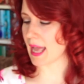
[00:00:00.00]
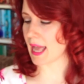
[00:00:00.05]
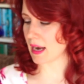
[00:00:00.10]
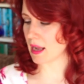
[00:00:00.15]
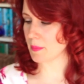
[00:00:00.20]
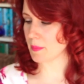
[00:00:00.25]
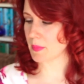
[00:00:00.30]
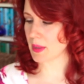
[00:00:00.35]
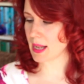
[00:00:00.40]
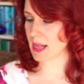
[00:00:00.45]
and
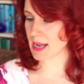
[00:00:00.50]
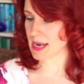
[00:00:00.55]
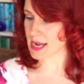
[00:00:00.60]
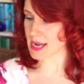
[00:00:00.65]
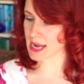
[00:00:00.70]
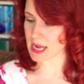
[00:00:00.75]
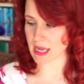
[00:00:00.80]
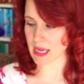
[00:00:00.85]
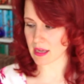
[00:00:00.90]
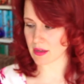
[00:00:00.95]
I
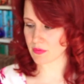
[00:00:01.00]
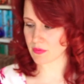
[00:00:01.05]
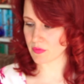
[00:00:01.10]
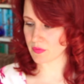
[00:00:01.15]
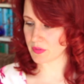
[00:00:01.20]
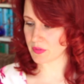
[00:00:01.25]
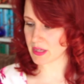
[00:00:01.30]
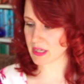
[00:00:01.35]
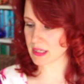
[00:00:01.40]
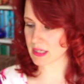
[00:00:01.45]

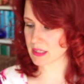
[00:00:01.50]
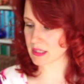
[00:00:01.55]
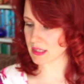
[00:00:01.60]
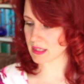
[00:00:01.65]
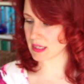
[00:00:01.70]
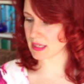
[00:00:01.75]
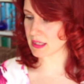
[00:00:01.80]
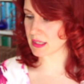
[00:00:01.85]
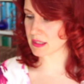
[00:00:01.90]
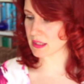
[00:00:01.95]
believe this
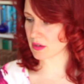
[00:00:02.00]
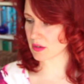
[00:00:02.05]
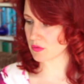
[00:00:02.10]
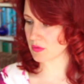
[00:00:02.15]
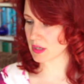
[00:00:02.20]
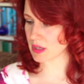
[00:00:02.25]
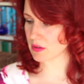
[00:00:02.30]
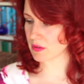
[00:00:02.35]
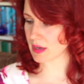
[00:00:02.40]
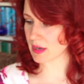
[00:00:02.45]
is a
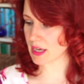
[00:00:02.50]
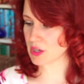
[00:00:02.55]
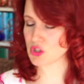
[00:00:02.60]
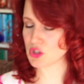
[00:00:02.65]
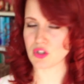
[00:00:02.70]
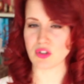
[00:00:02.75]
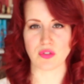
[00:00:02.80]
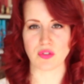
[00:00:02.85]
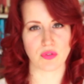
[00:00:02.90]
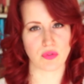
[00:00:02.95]

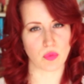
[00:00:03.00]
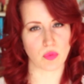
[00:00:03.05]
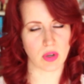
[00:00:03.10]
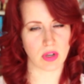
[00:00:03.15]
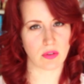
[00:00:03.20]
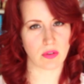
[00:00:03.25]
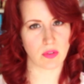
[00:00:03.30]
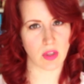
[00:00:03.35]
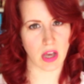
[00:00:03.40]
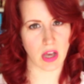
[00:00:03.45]
recreation of
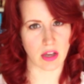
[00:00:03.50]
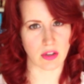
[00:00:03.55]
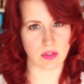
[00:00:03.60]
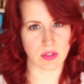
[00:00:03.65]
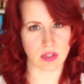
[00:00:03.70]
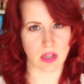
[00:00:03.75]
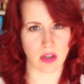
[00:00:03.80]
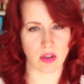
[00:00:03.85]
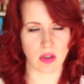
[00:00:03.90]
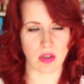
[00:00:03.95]
one of those.
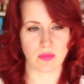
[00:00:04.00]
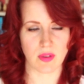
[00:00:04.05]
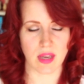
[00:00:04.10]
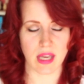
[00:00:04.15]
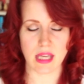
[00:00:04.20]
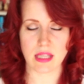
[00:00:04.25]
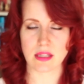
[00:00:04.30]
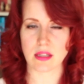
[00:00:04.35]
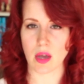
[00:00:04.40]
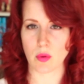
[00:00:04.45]
So if it
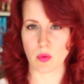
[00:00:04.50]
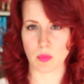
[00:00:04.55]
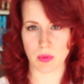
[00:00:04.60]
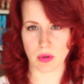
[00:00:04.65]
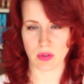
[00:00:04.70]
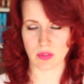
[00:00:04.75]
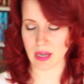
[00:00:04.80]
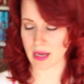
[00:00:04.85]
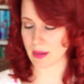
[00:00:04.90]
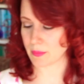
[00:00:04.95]
is, I will
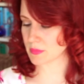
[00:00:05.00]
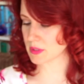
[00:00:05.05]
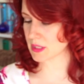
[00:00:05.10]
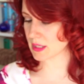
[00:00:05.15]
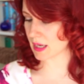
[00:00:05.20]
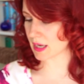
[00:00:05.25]
put that